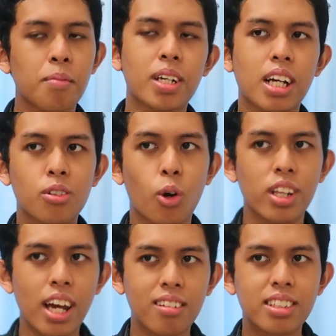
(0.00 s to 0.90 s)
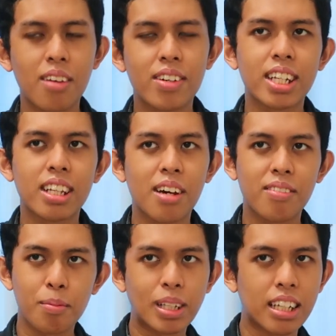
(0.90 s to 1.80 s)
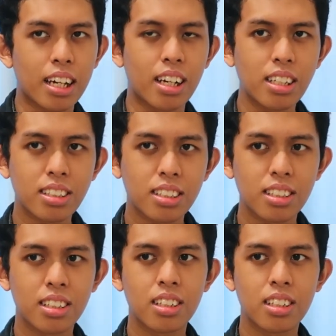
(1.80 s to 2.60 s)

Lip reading: because we only have 7-Eleven beside us,